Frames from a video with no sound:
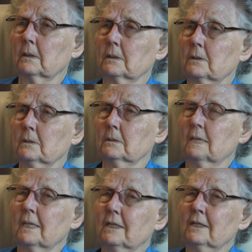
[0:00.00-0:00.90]
it. You,
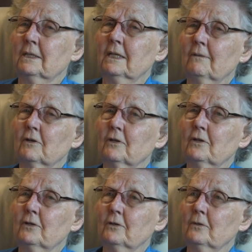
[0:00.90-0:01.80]
you never
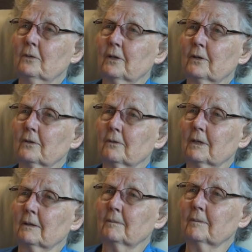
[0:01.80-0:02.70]
knew whether
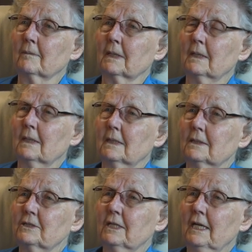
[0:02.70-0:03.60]
uh,
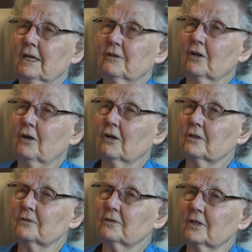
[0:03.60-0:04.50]
she had the
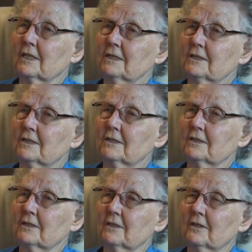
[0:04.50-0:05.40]
heart of Christ
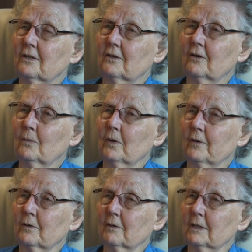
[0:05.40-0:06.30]
or
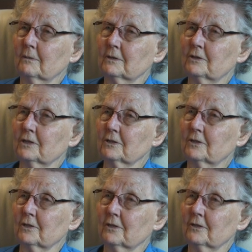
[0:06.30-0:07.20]
whether it was just
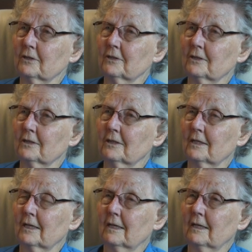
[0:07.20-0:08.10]
her.
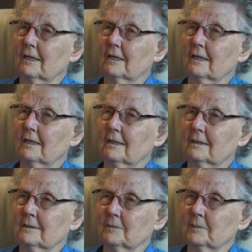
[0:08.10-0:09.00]

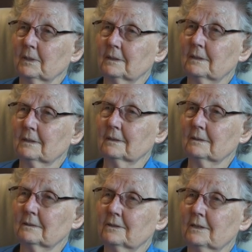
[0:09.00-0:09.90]
But, uh,
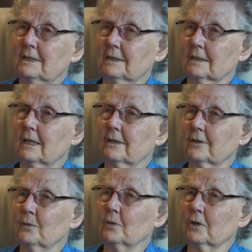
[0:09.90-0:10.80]
she did a lot
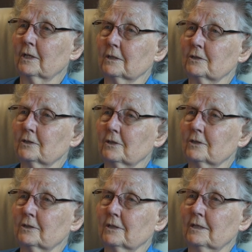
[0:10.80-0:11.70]
of the work in the
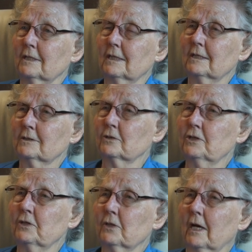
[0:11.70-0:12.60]
church, so
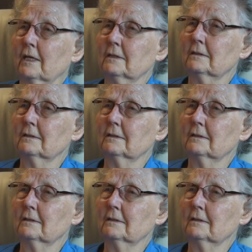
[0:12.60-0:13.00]
she tried.